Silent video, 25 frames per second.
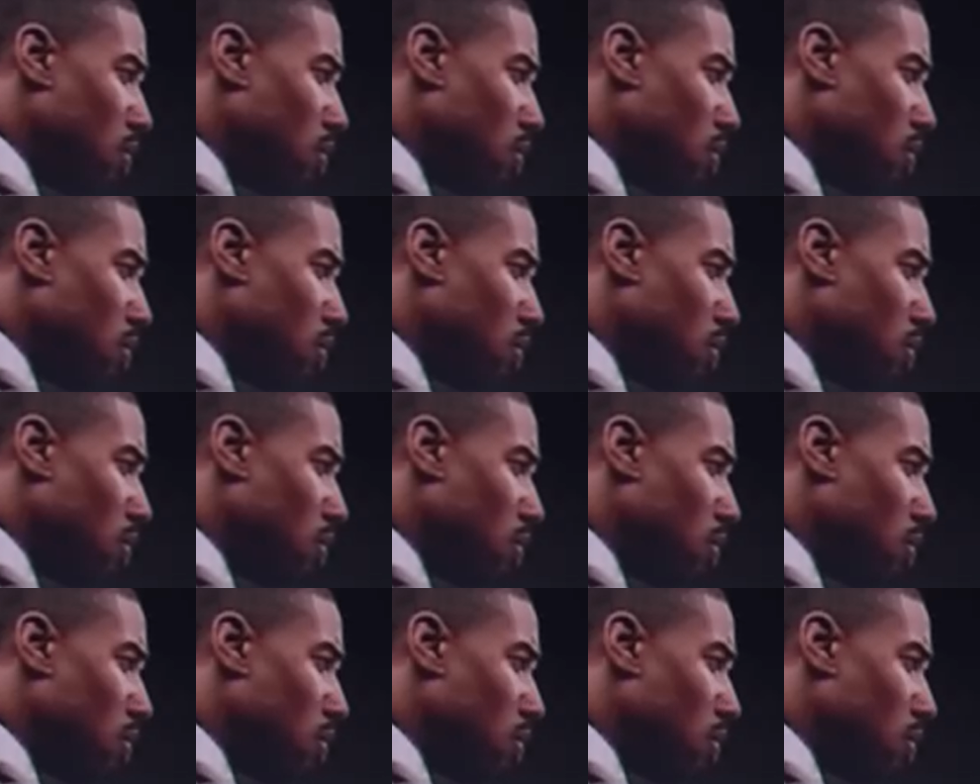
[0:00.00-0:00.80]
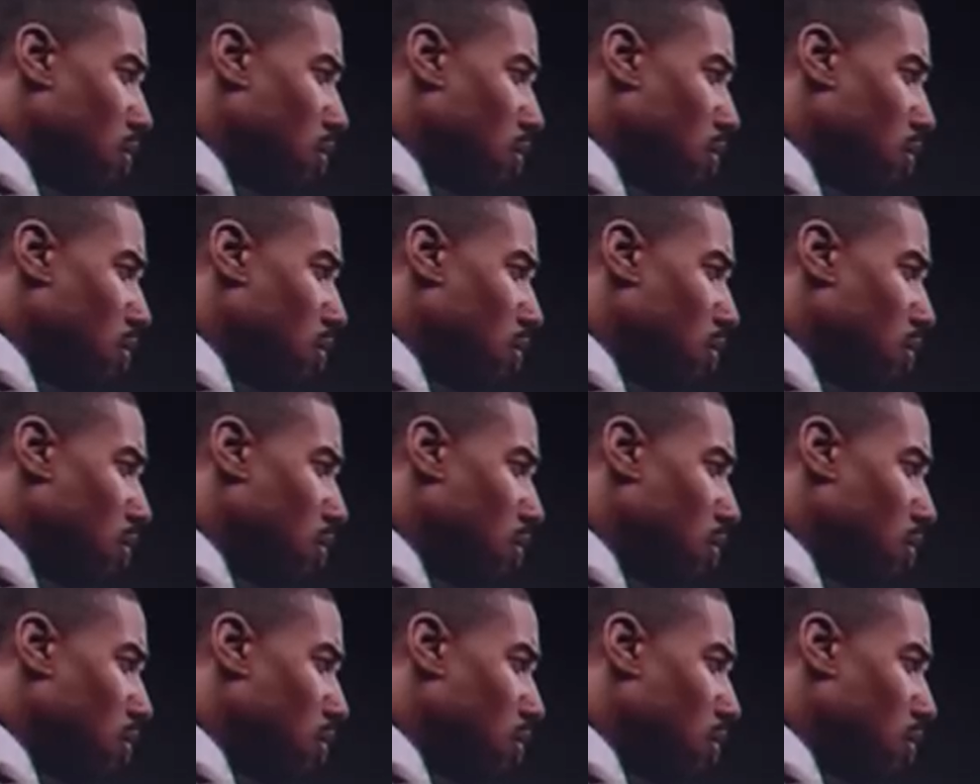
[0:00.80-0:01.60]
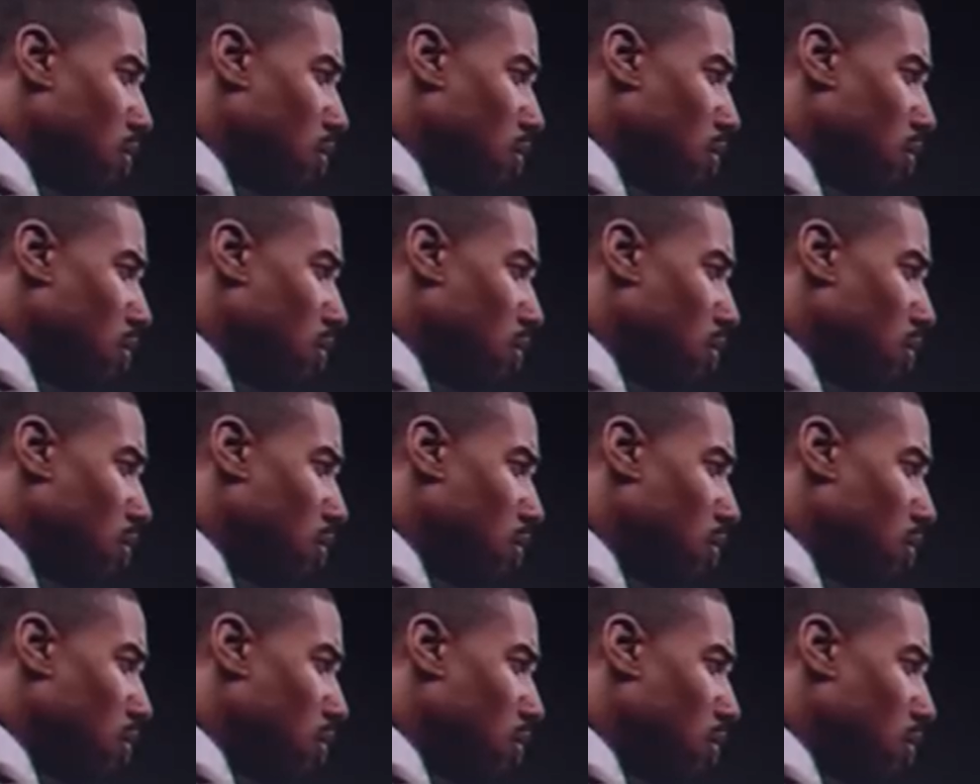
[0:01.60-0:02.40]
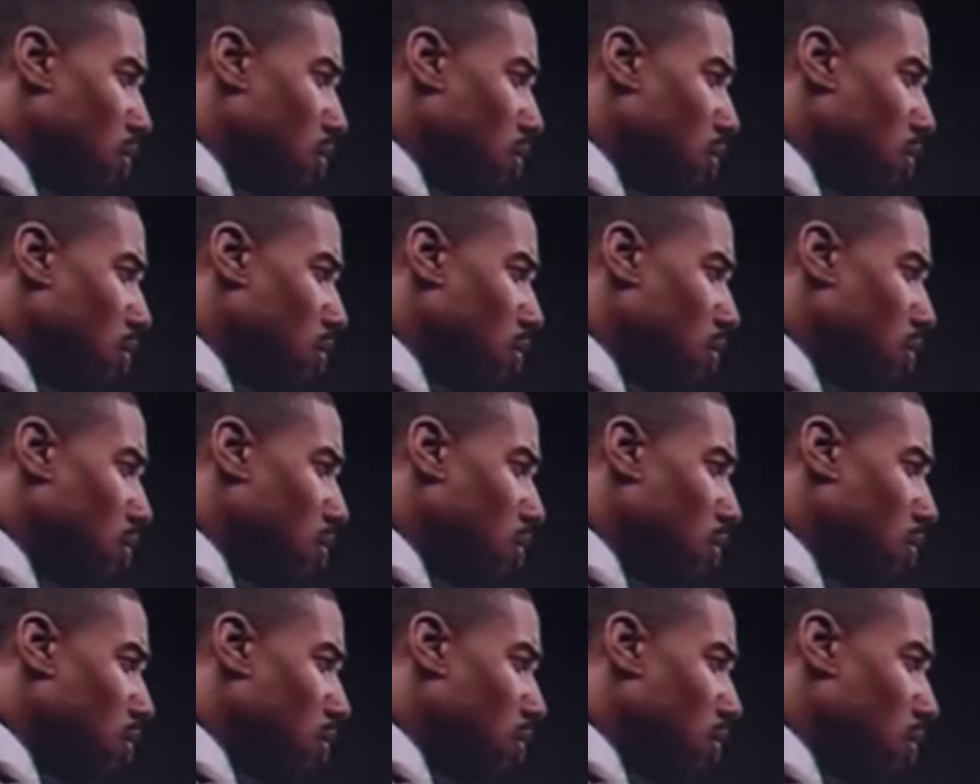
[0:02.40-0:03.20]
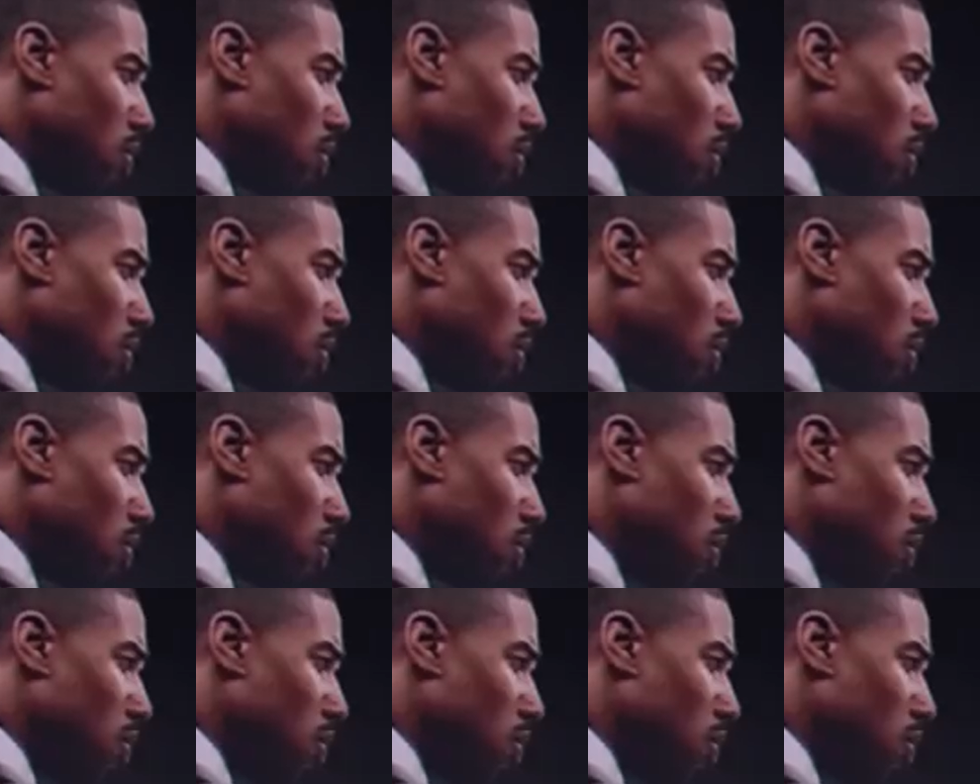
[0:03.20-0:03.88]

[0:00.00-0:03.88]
[no speech]